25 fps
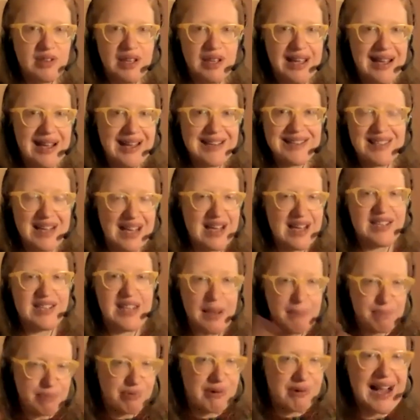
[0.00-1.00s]
is
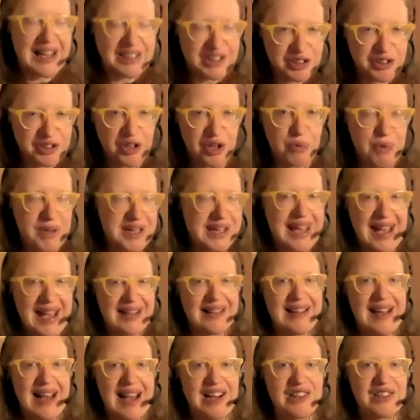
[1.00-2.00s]
impractical. We
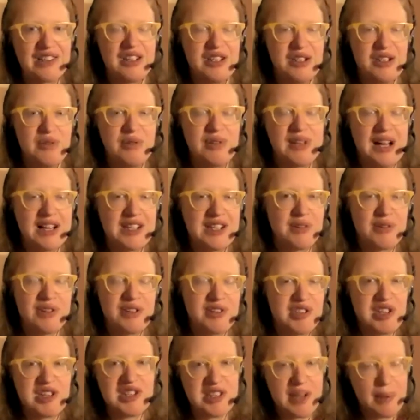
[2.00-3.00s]
can't actually do that. So
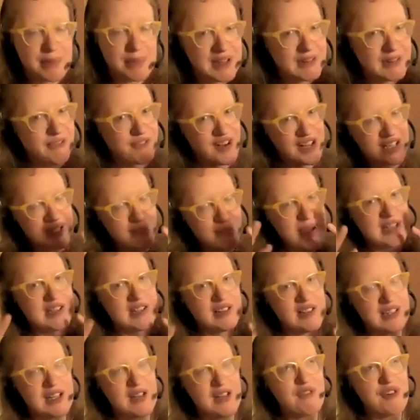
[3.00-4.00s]
there's just something
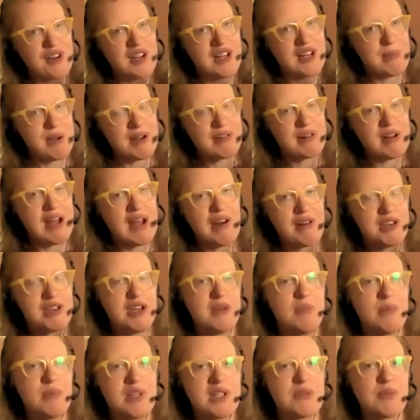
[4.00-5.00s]
fundamentally different about how
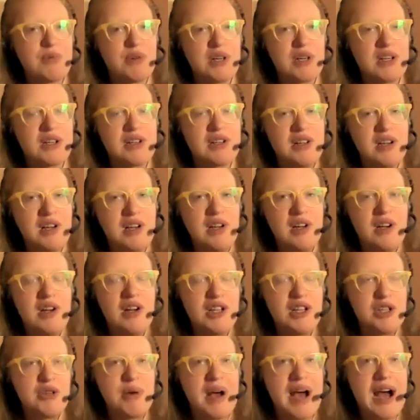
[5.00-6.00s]
humans work
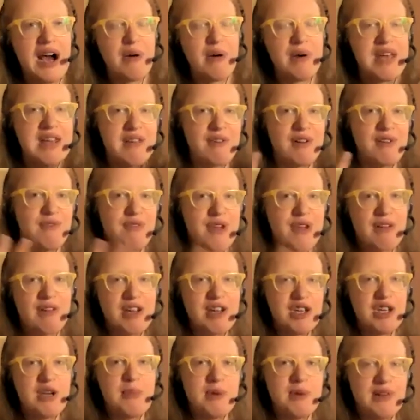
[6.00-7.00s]
to how even very
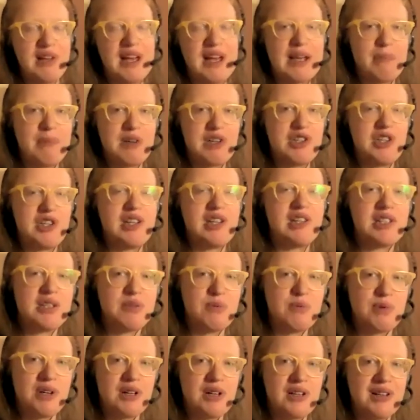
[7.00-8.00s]
human-like machines
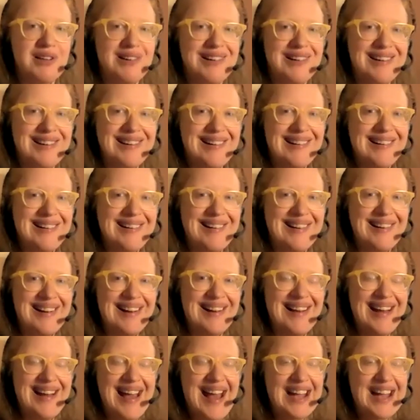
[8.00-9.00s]
work.
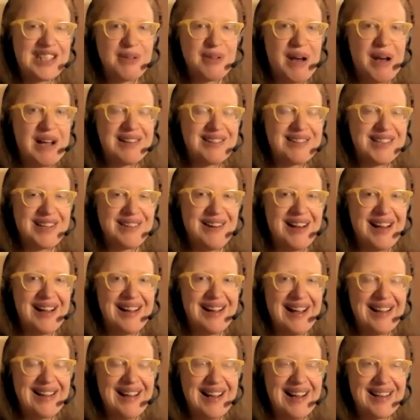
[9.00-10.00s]
And so I
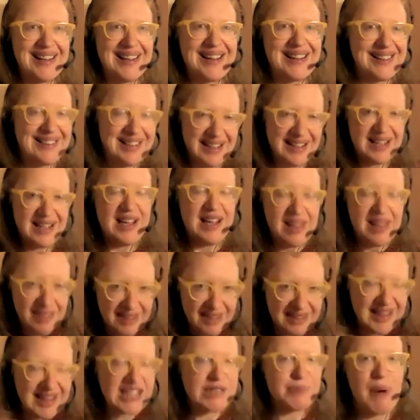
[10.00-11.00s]
think
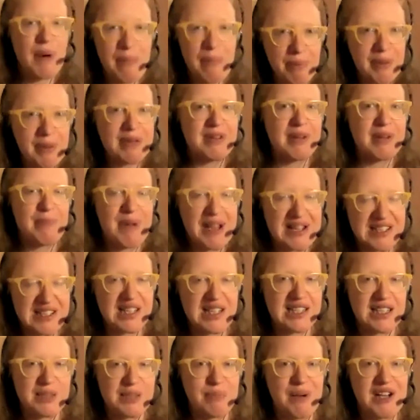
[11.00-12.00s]
that's probably the best
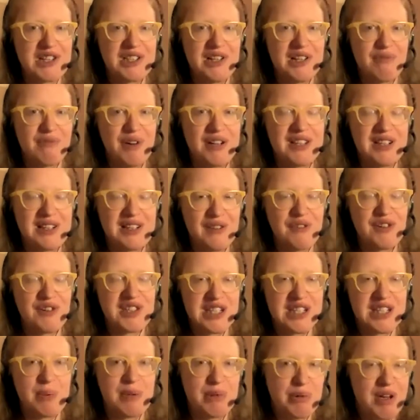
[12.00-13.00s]
expression of what the difference
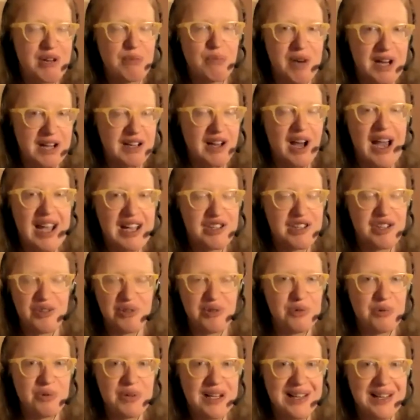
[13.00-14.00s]
is between what I
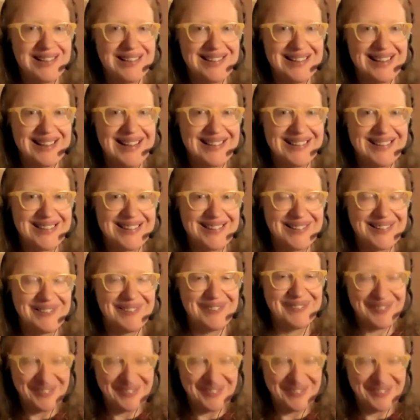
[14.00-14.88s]
do and sort of